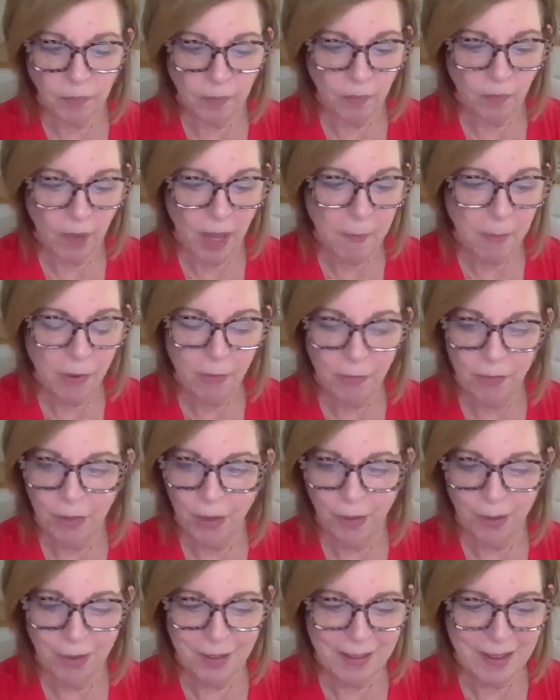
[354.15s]
Fiber
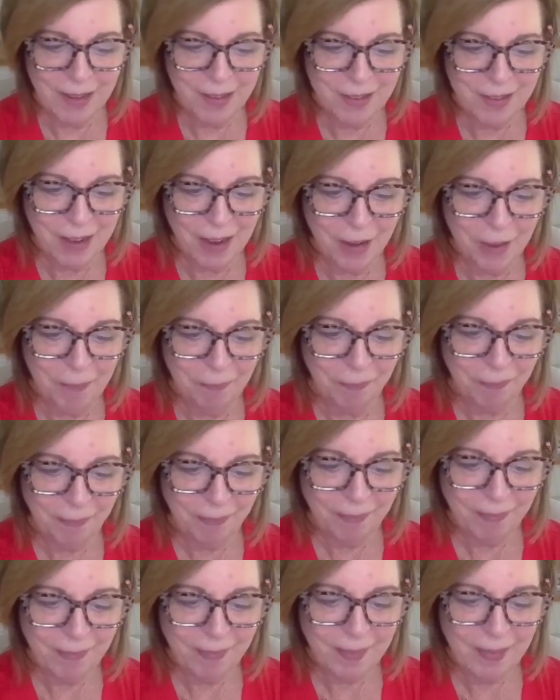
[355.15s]
foods, yes, Cheryl.
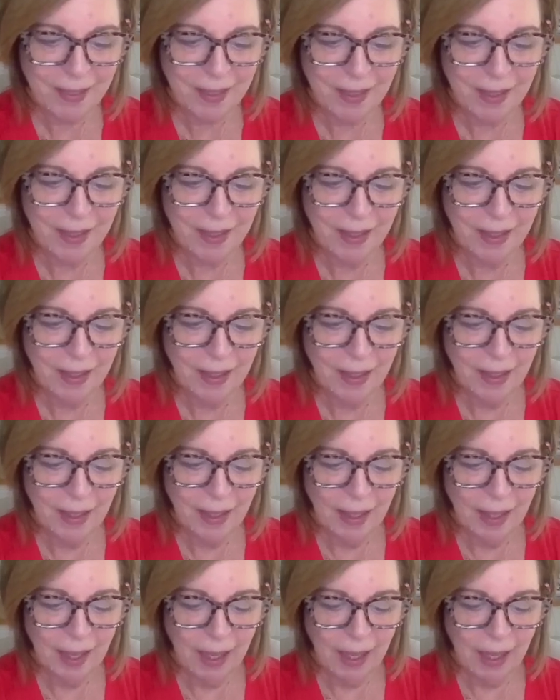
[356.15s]

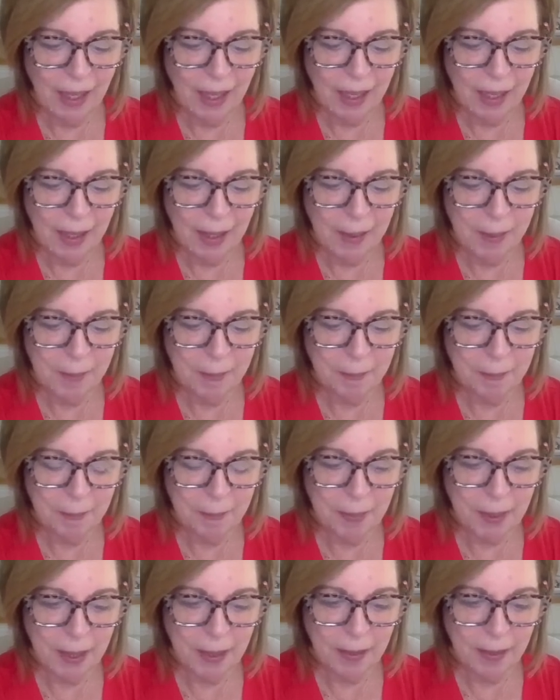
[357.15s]

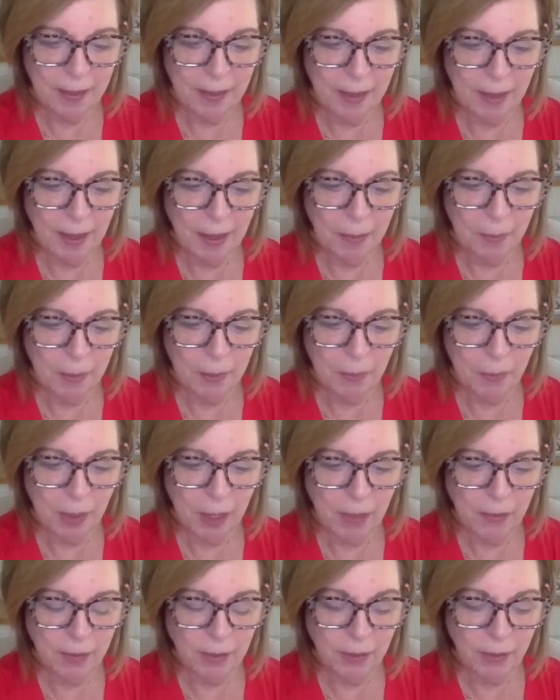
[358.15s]
But
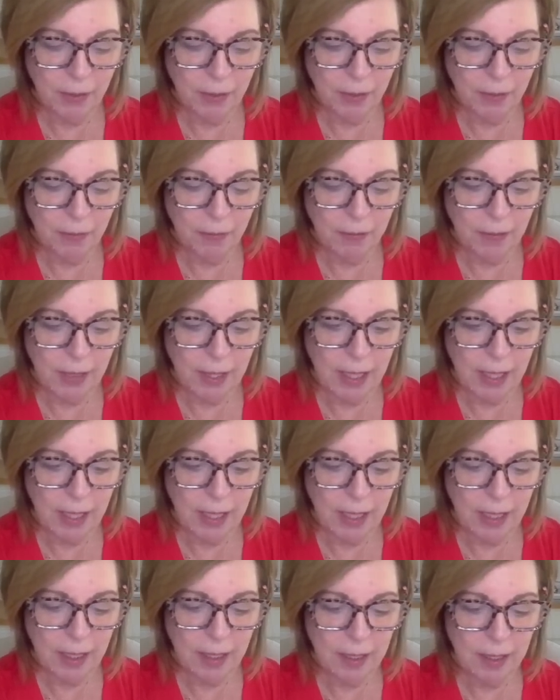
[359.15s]
wanted to go to the
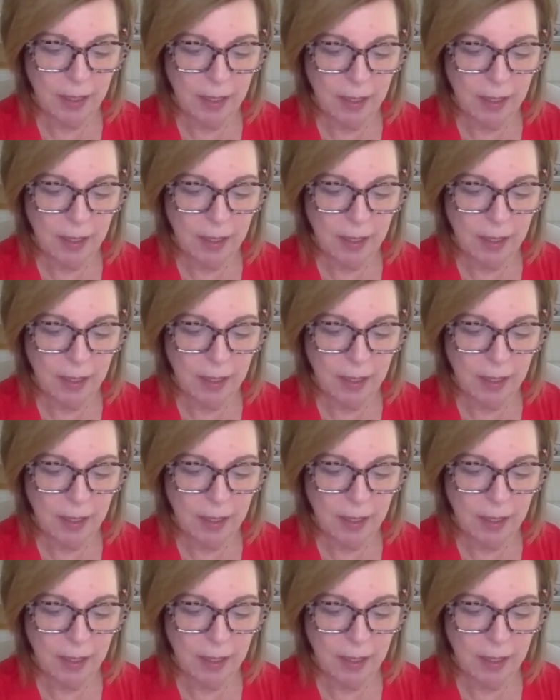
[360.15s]
feed